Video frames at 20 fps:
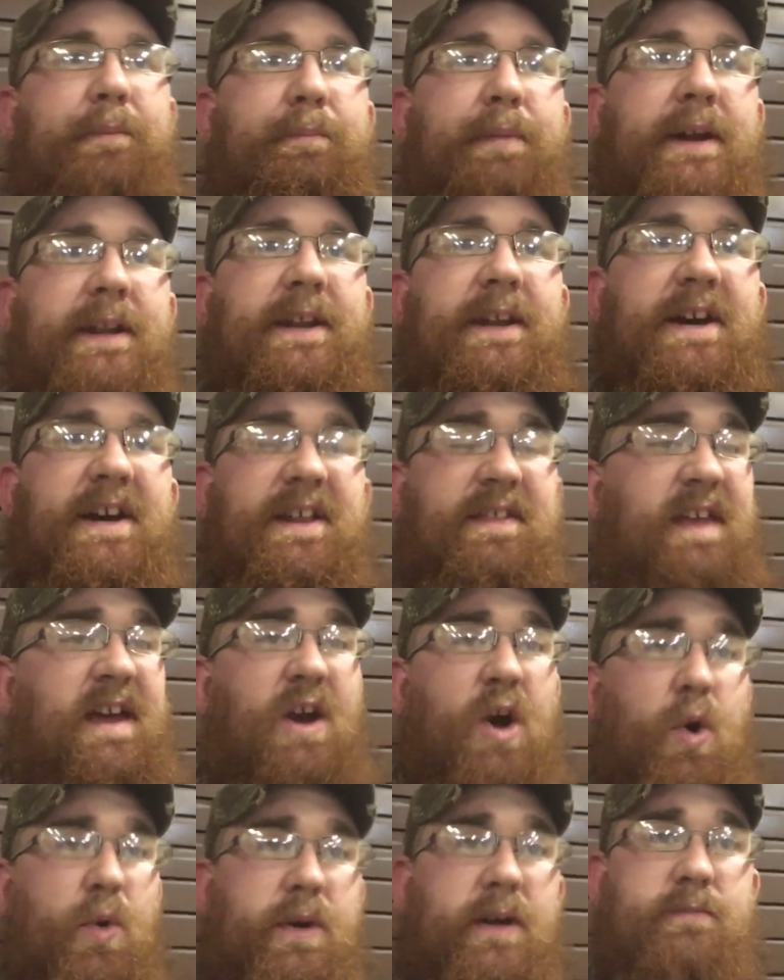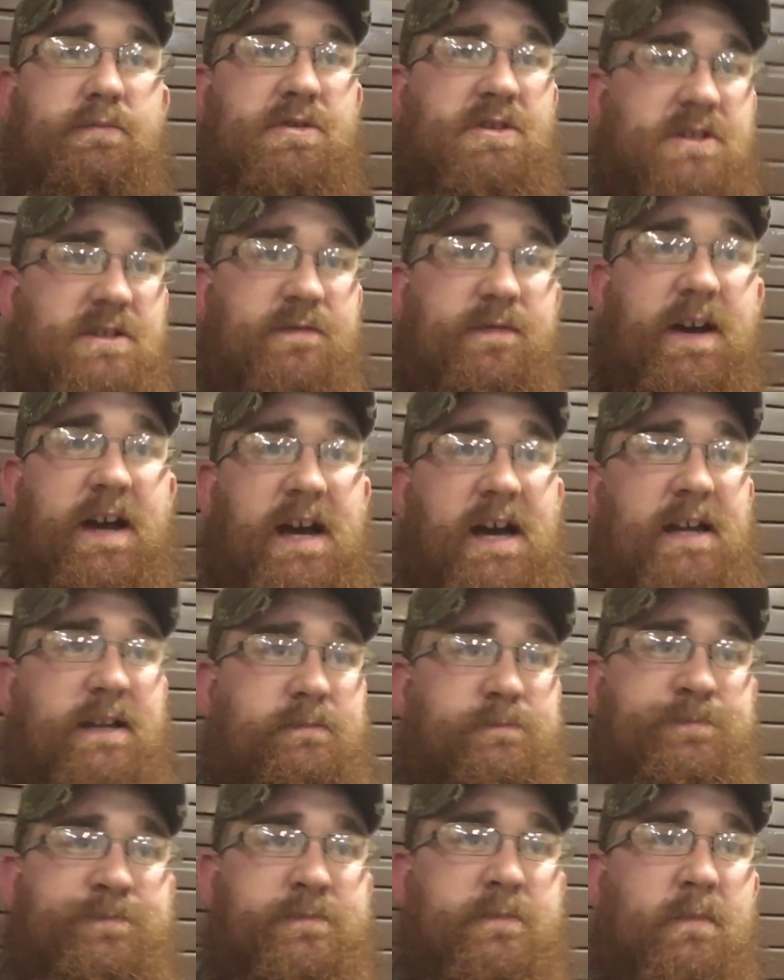but uh, they hold up just
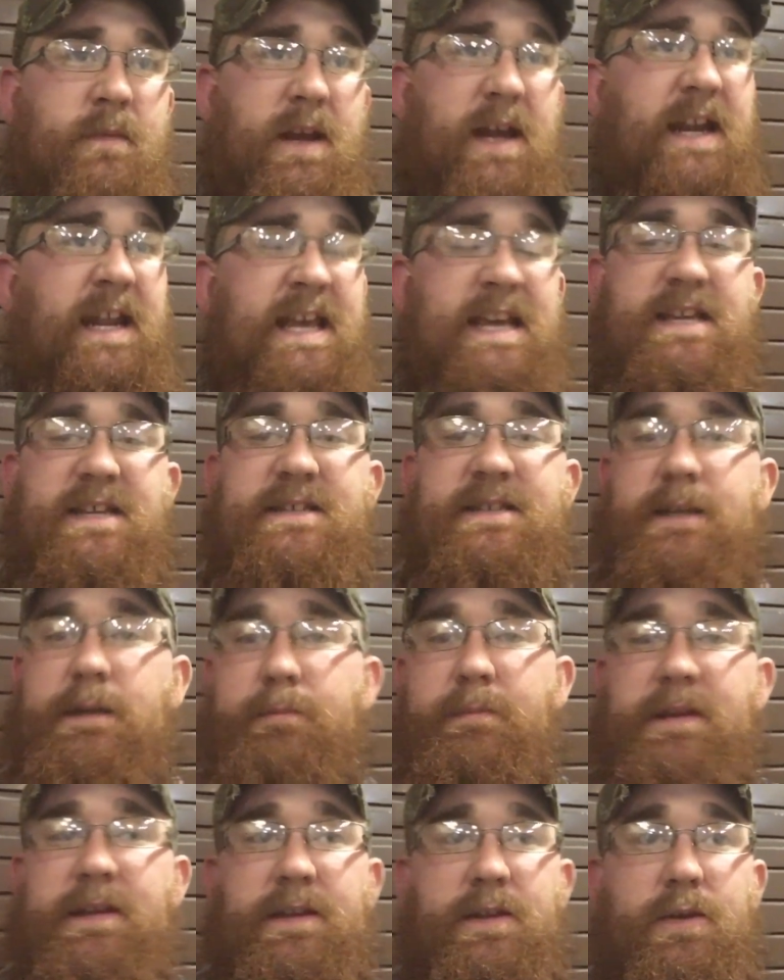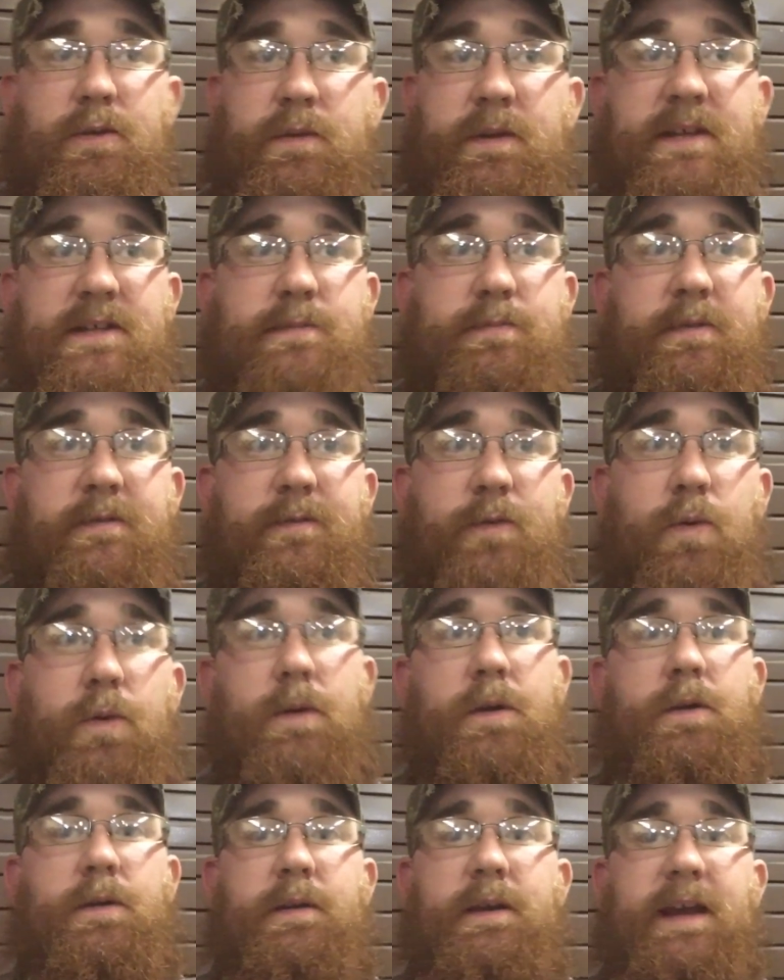fine and he's seen me do this
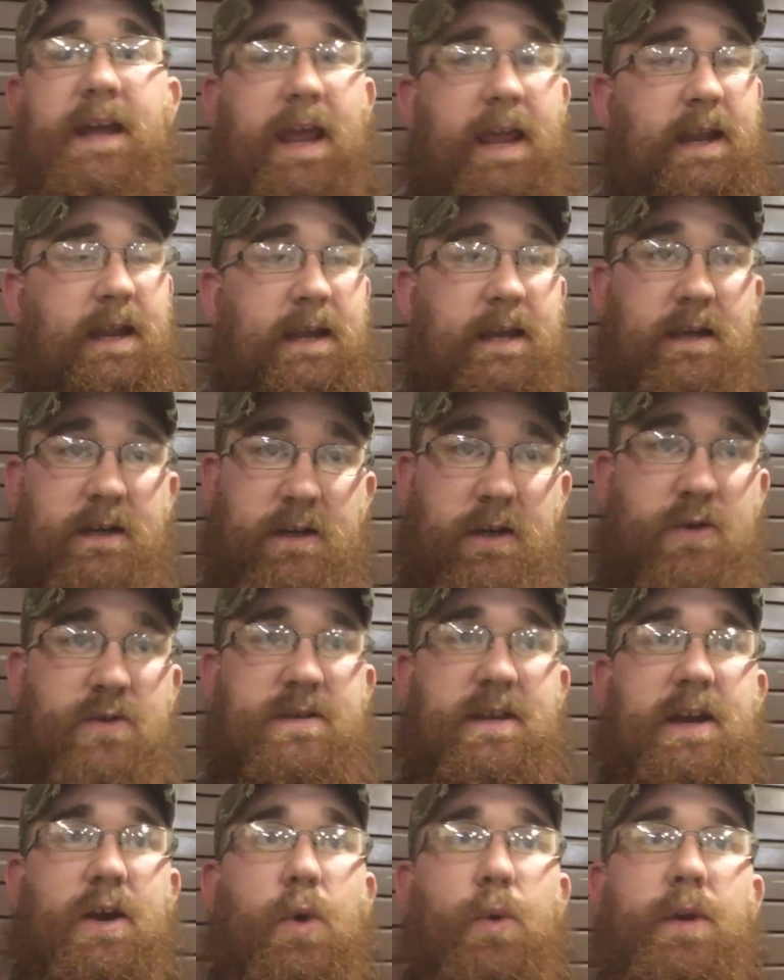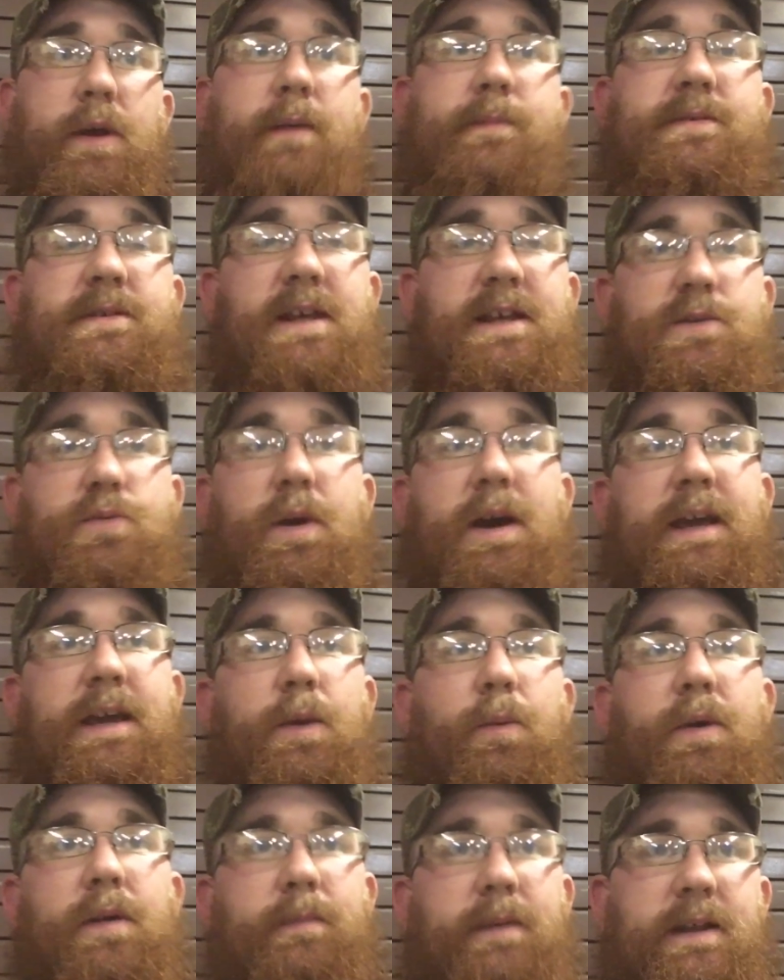before and he knows they hold up so that's why he
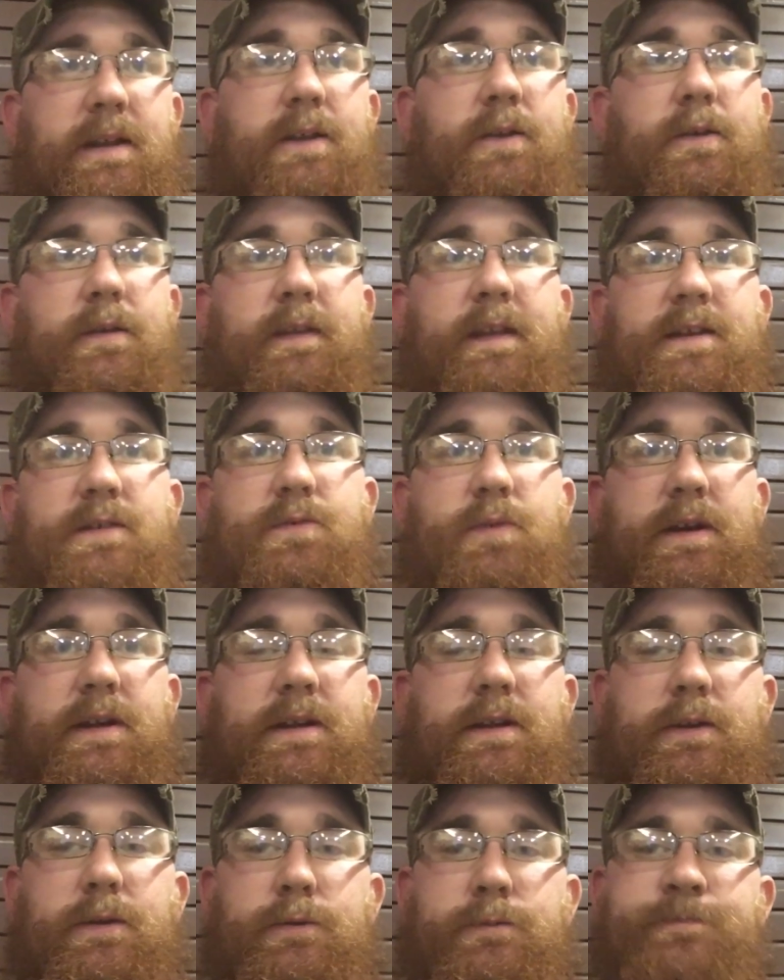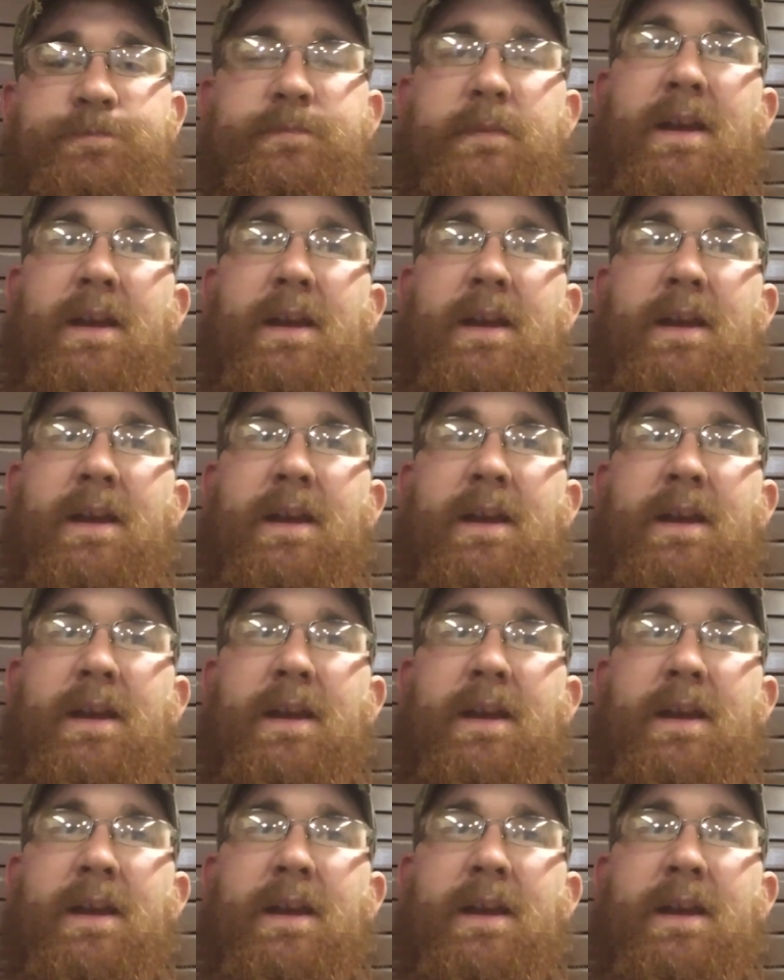wanted me to do it this way too